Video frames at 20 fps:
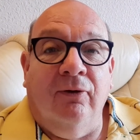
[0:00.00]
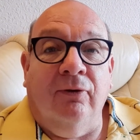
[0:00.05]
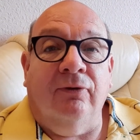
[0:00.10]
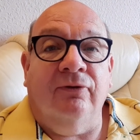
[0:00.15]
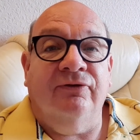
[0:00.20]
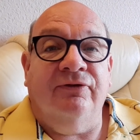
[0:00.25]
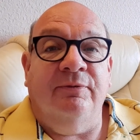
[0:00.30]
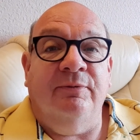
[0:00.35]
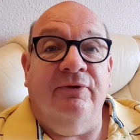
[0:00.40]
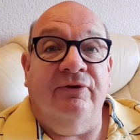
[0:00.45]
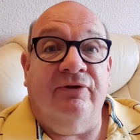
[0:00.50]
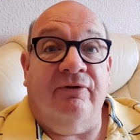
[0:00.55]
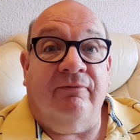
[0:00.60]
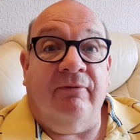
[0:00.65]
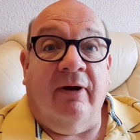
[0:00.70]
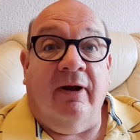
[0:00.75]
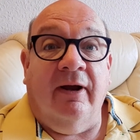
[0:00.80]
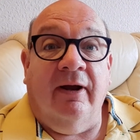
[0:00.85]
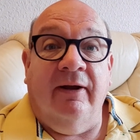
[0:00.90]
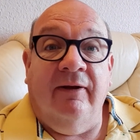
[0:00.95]
Autumn has
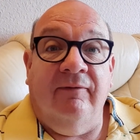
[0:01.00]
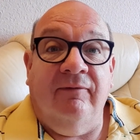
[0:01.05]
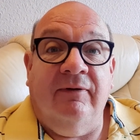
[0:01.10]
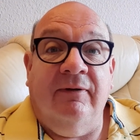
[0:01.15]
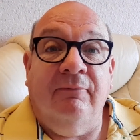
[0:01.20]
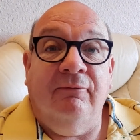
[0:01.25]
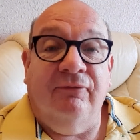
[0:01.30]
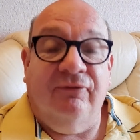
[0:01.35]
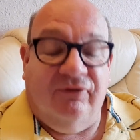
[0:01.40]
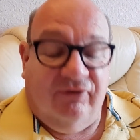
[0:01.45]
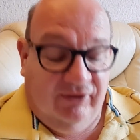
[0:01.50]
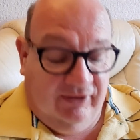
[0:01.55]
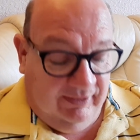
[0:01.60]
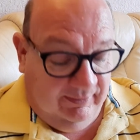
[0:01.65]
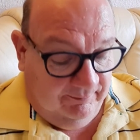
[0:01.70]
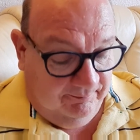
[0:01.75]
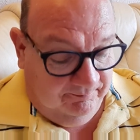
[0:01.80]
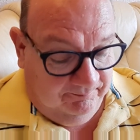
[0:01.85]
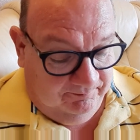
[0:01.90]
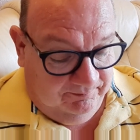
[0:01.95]
arrived, it would
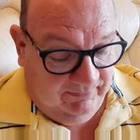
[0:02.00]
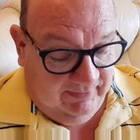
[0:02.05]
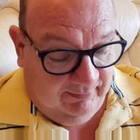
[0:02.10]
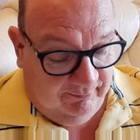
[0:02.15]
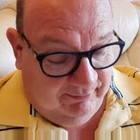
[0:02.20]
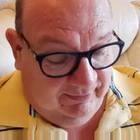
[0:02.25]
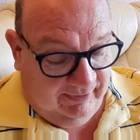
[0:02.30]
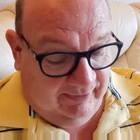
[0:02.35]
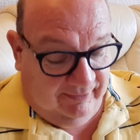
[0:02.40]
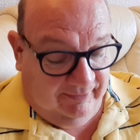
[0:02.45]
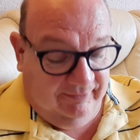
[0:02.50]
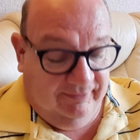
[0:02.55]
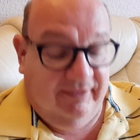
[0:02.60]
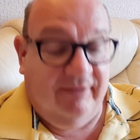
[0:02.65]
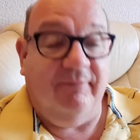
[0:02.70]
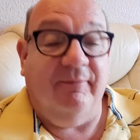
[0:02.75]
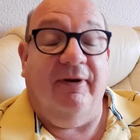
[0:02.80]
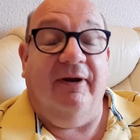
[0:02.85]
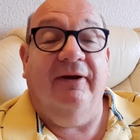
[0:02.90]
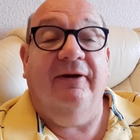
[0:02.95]
seem. There we are,
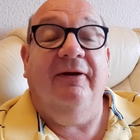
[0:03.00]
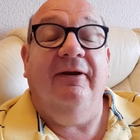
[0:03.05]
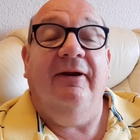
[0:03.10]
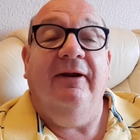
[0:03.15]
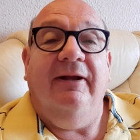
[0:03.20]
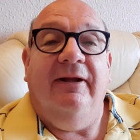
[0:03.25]
never mind.